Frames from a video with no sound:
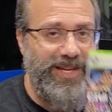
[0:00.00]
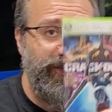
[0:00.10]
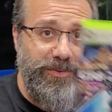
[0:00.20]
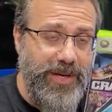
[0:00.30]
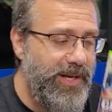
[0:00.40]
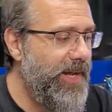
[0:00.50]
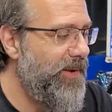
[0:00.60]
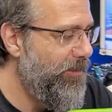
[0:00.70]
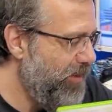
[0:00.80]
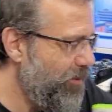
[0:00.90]
That's right.
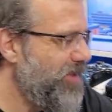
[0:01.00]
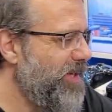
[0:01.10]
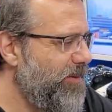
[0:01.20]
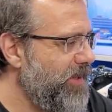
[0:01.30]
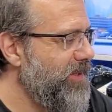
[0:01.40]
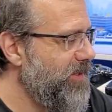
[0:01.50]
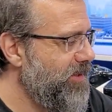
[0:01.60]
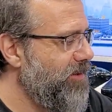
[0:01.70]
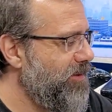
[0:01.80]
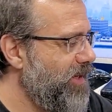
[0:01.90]
I was thinking about that
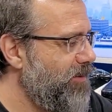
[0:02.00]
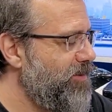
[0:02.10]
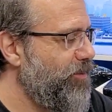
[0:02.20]
the other day.